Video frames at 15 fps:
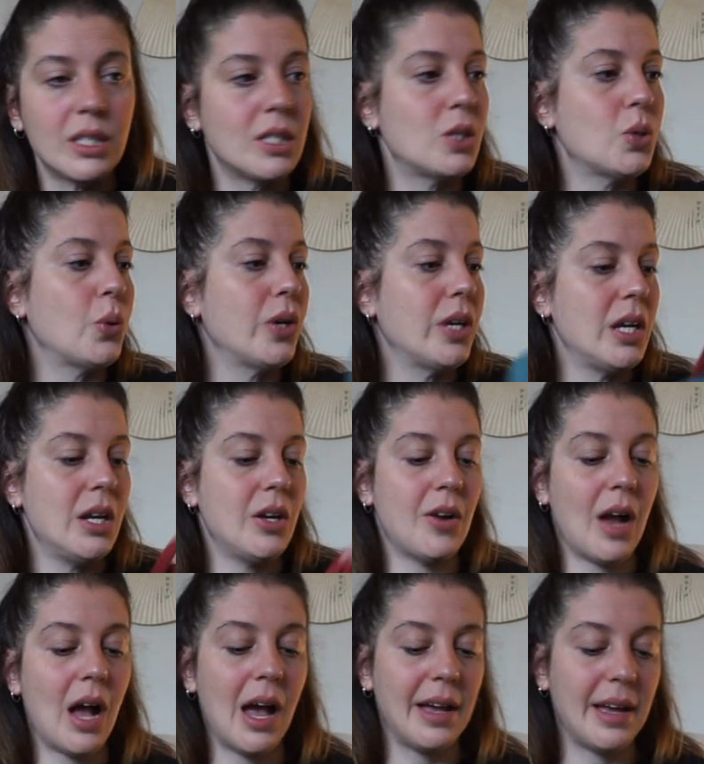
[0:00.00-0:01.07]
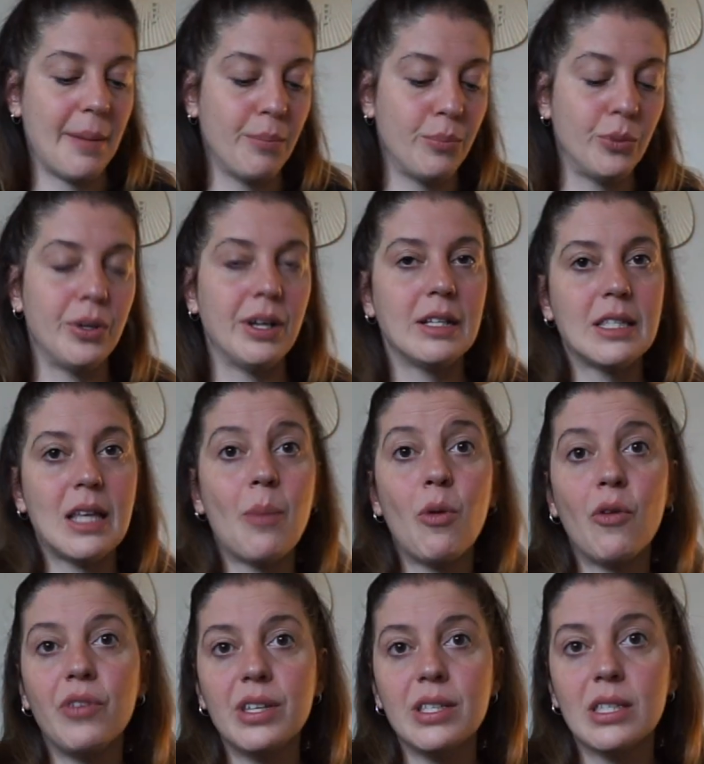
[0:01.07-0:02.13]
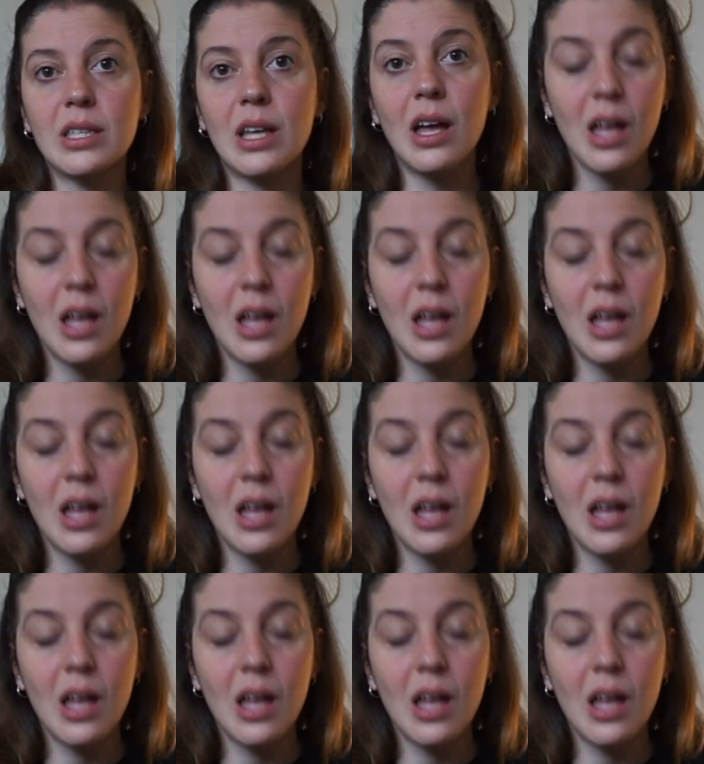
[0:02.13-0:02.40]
So here I am putting some of his